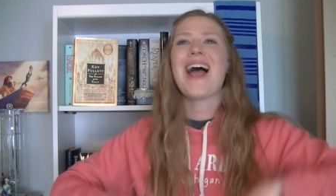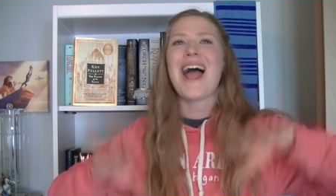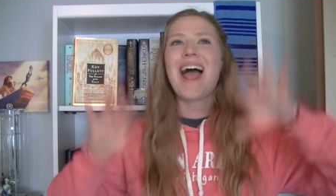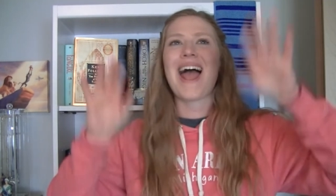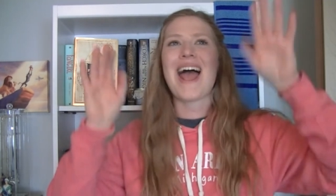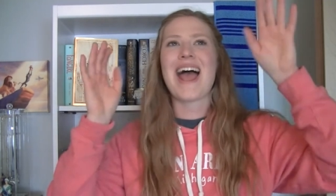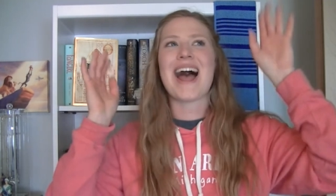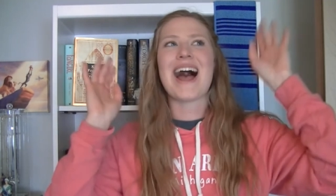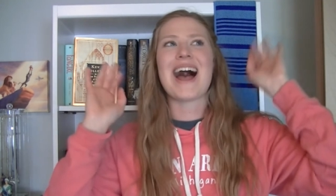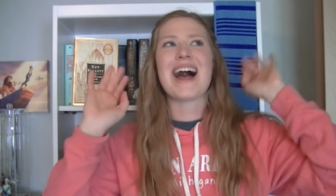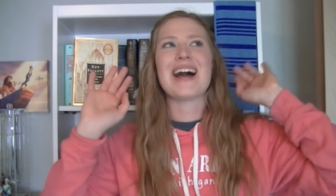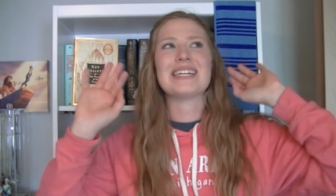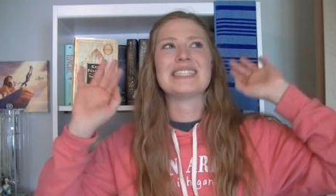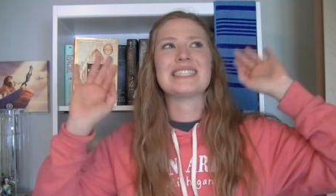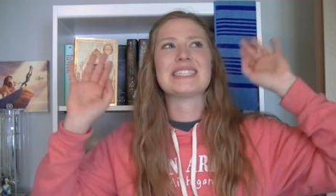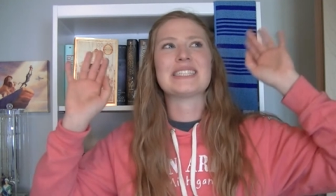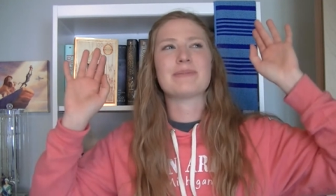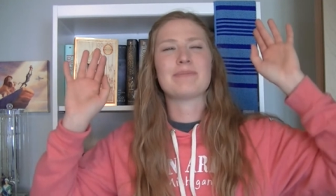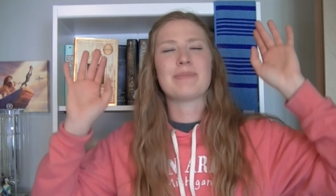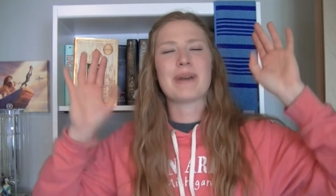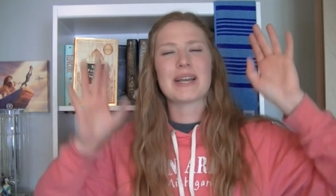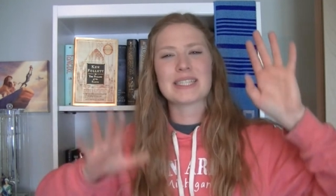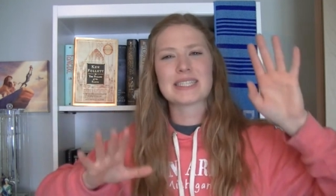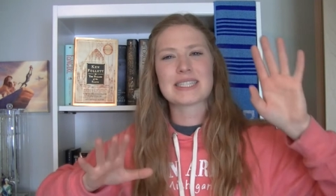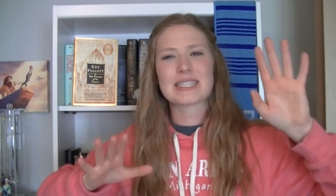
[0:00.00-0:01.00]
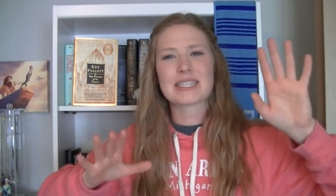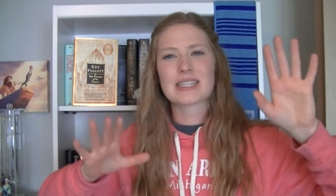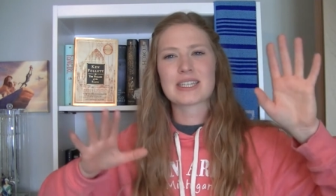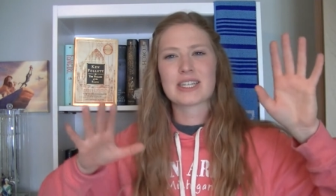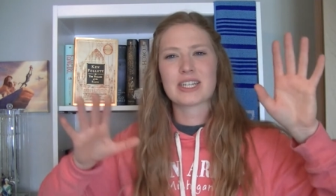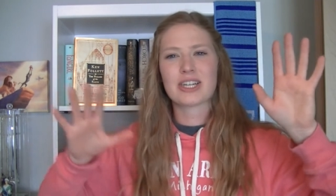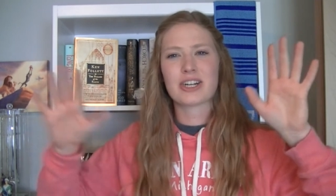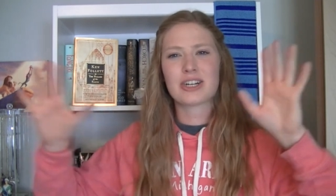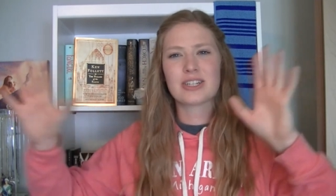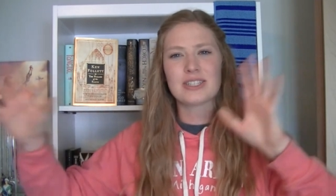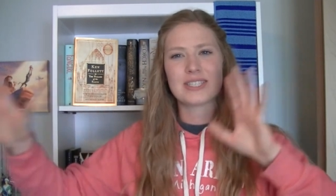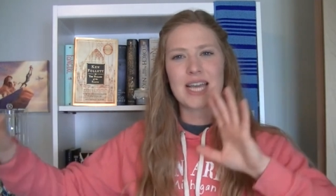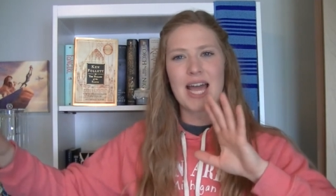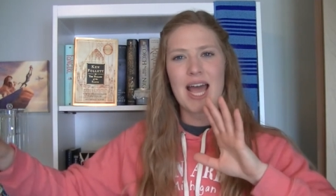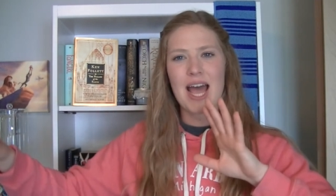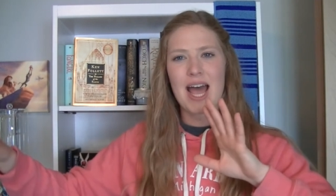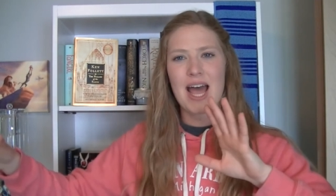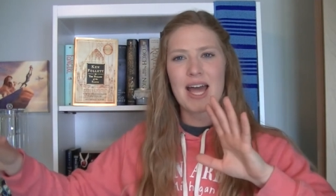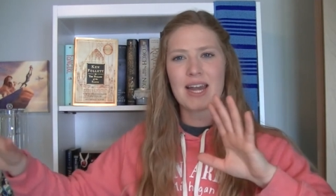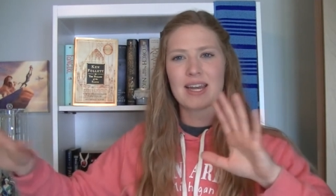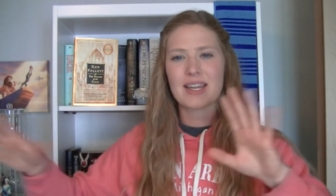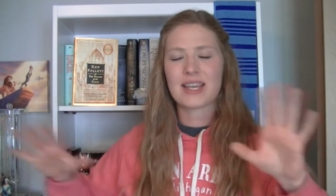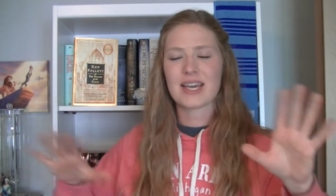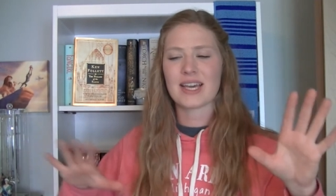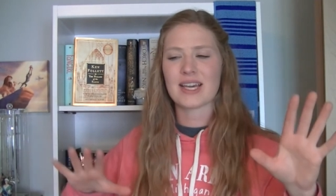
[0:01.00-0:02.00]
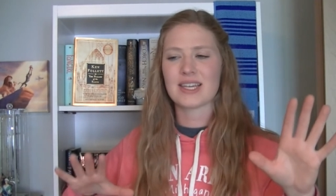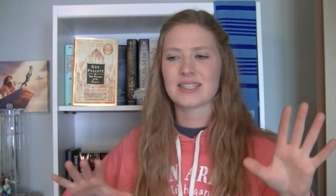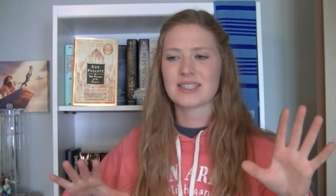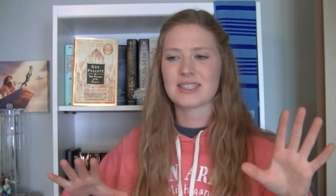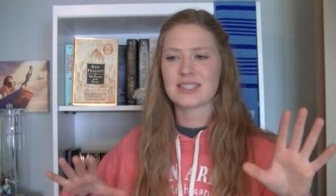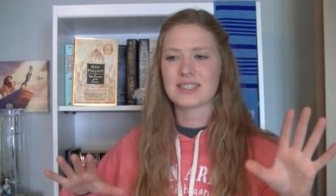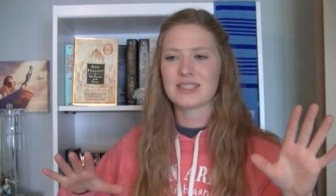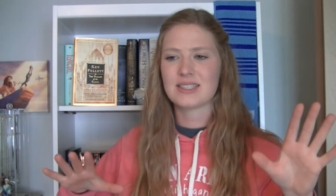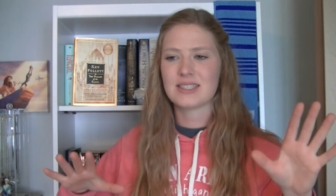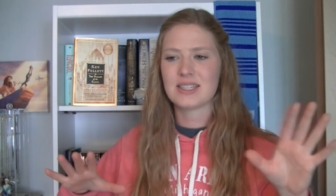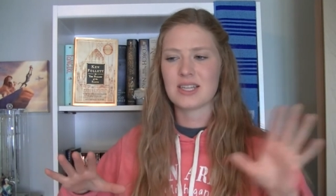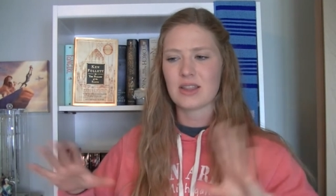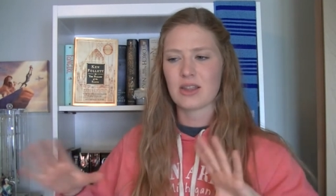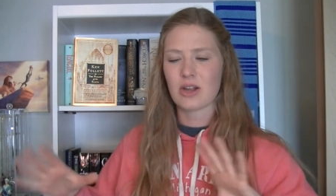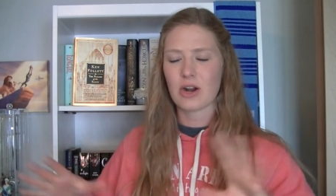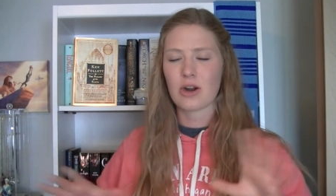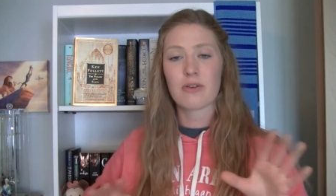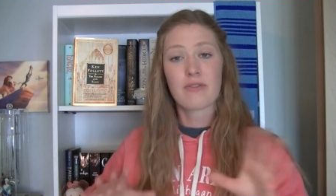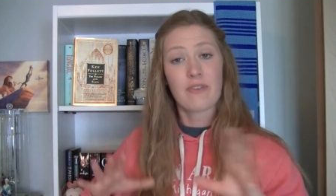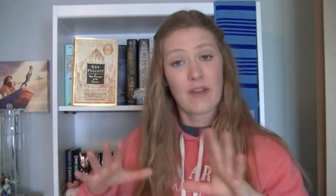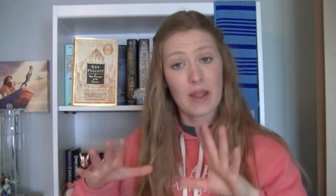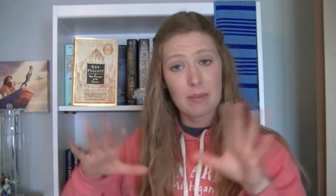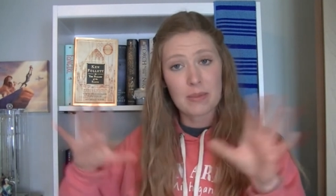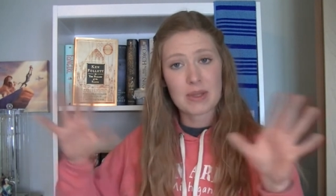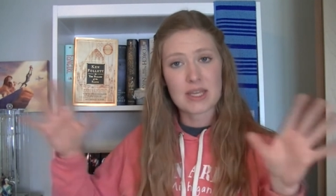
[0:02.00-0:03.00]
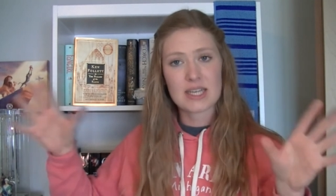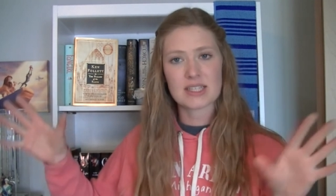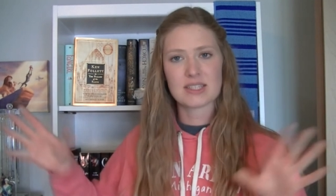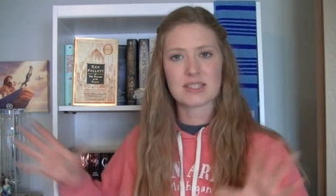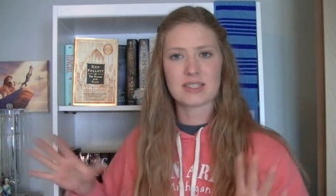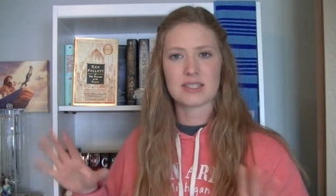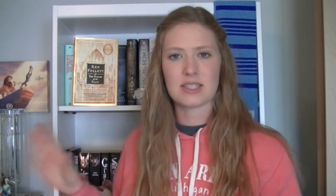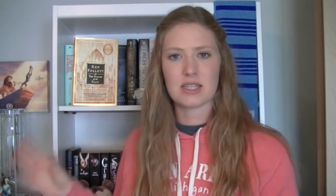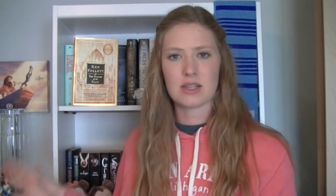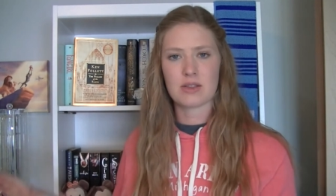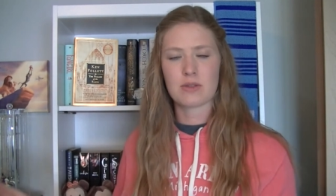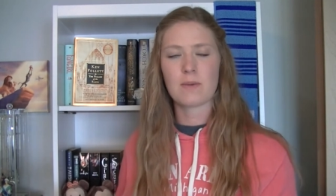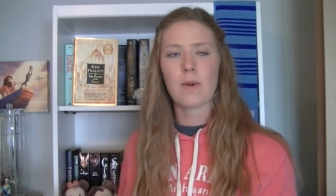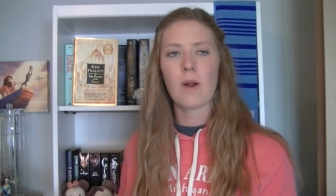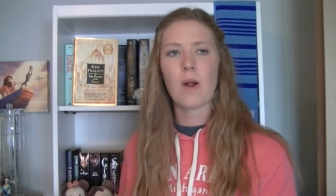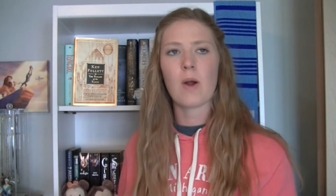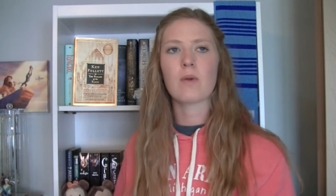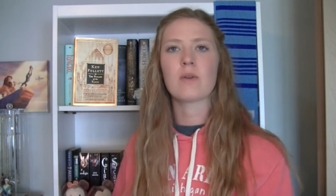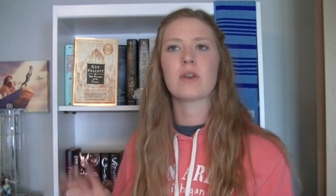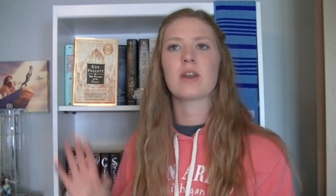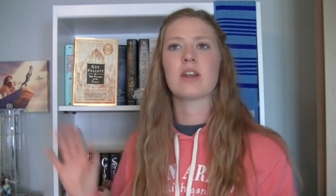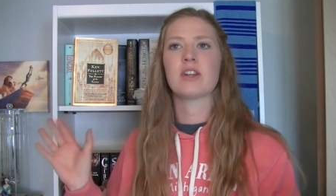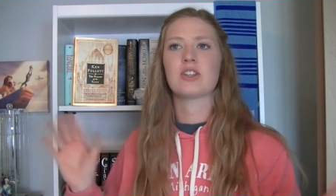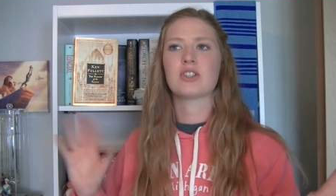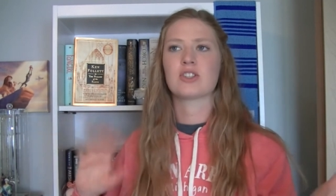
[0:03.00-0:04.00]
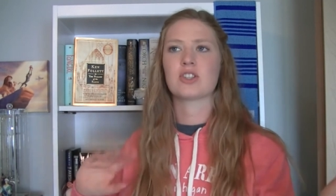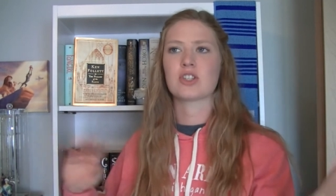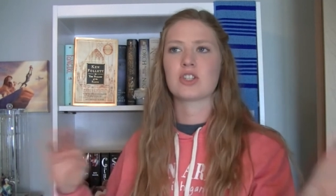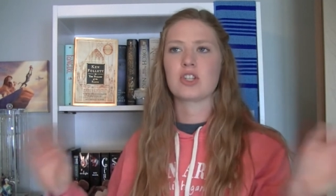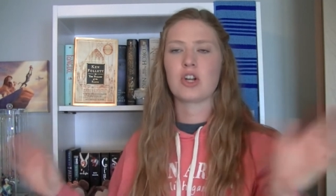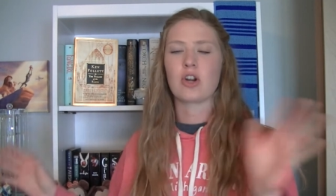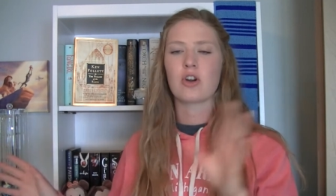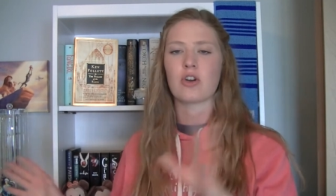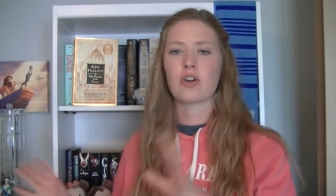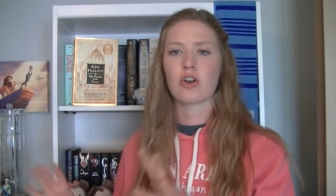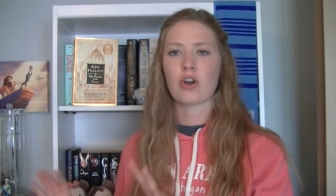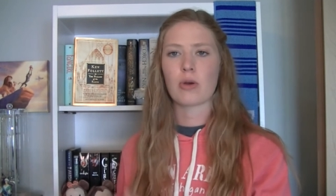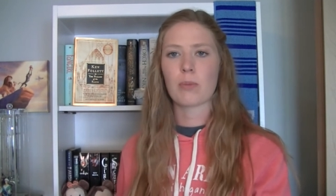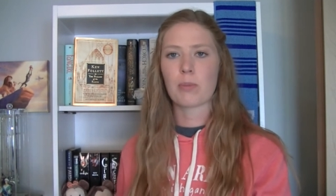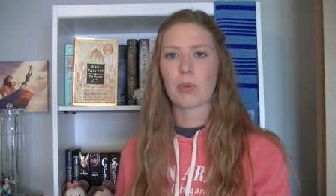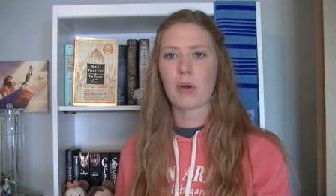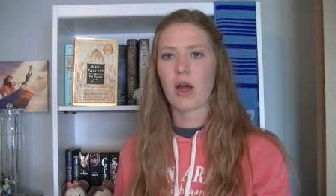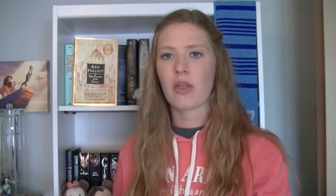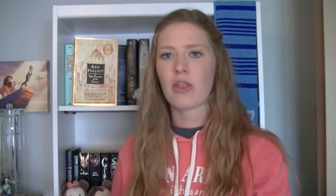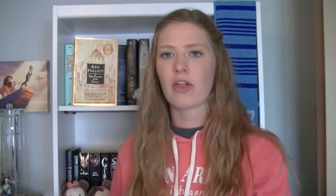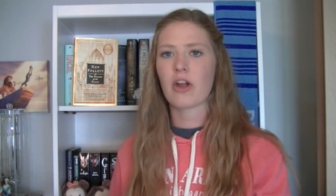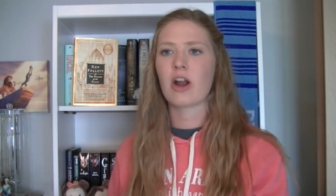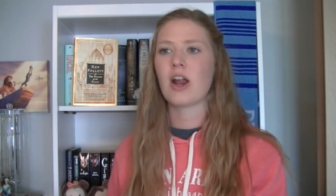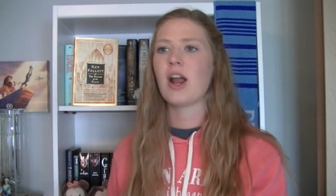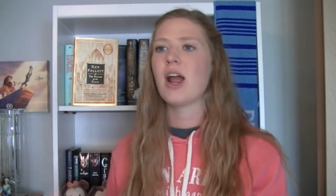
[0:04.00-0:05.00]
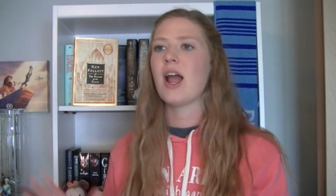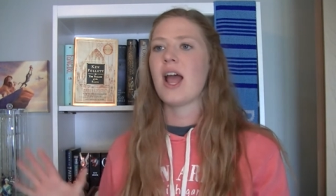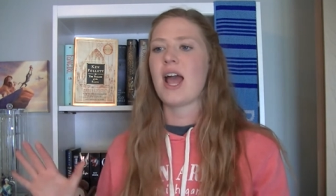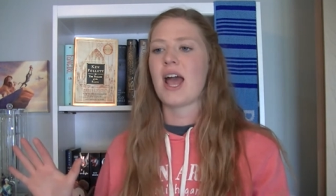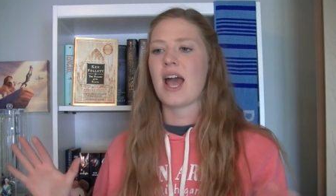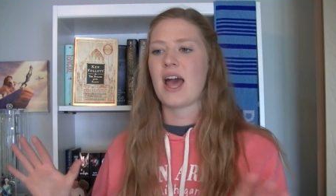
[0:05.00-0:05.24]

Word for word: and basically her dad gets, her family gets dethroned, and it's just her and her brother,